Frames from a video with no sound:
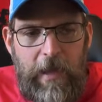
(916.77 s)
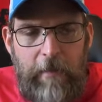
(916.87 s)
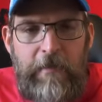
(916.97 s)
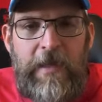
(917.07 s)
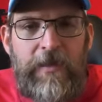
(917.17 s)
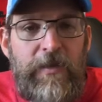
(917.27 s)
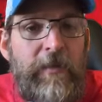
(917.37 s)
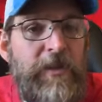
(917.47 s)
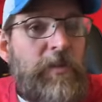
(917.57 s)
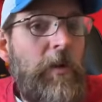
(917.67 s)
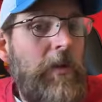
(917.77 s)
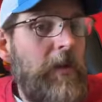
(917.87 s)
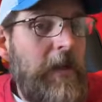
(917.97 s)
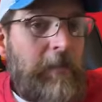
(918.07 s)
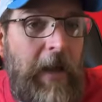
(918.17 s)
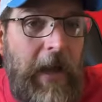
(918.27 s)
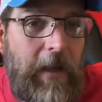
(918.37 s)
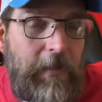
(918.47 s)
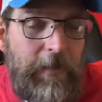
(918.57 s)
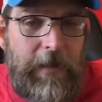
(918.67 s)
That means so much more looking
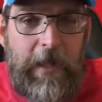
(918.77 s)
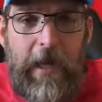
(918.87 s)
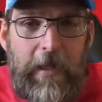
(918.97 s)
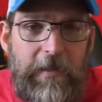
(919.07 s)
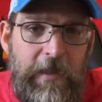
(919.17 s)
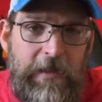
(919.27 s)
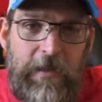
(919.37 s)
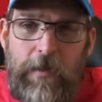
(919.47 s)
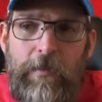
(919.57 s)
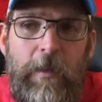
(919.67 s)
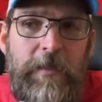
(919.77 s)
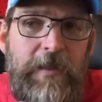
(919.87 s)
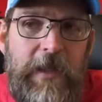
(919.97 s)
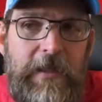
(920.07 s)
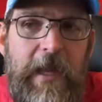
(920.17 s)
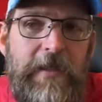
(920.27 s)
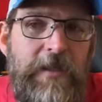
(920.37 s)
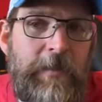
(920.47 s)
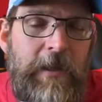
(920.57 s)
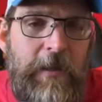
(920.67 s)
back. But yeah, it's little moments like
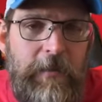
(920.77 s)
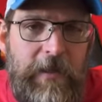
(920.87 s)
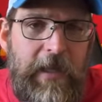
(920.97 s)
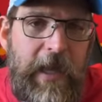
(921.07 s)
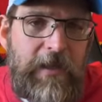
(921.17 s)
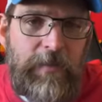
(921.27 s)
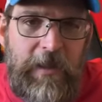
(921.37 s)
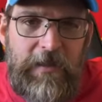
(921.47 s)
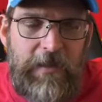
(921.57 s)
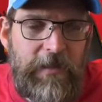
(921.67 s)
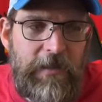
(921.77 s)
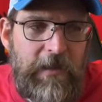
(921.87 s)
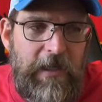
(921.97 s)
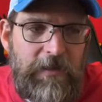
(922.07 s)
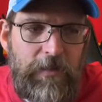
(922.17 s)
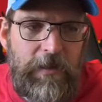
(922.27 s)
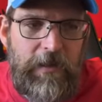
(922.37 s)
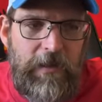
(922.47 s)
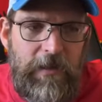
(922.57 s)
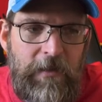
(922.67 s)
that, spending with the castmates. That's
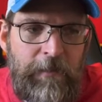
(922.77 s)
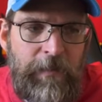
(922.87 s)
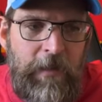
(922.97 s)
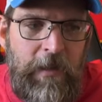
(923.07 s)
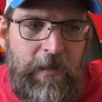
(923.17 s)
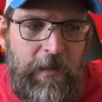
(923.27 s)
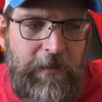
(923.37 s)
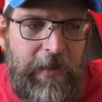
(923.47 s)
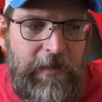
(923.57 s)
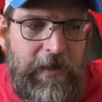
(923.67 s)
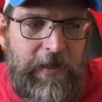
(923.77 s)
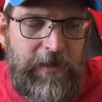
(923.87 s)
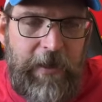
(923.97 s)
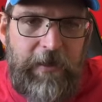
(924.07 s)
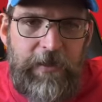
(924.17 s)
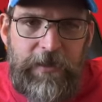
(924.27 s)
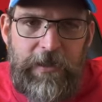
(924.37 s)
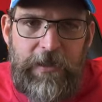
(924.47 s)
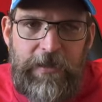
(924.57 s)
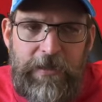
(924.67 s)
one of the things I
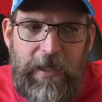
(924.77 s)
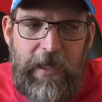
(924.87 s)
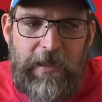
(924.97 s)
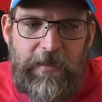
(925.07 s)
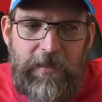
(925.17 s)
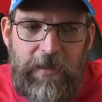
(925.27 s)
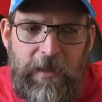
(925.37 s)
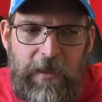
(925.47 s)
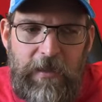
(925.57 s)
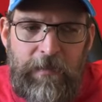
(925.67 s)
cherish, is that it's,